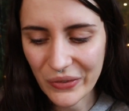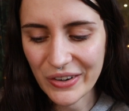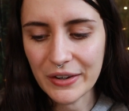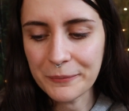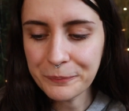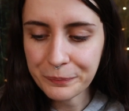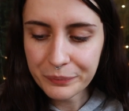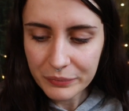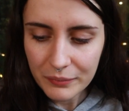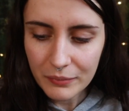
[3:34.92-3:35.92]
or
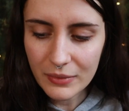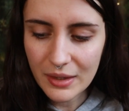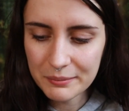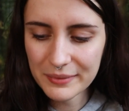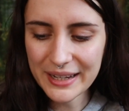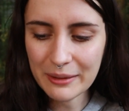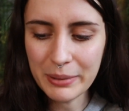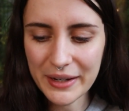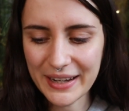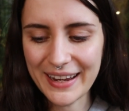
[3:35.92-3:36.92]
like a
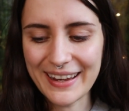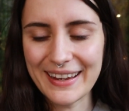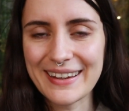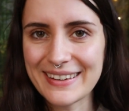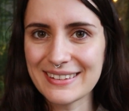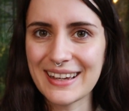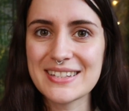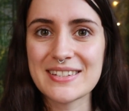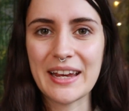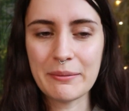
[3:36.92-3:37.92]
budding
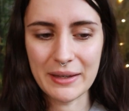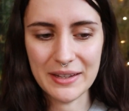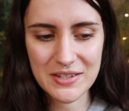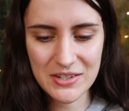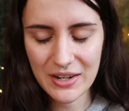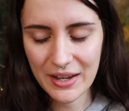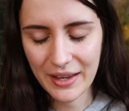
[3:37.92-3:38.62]
excitement.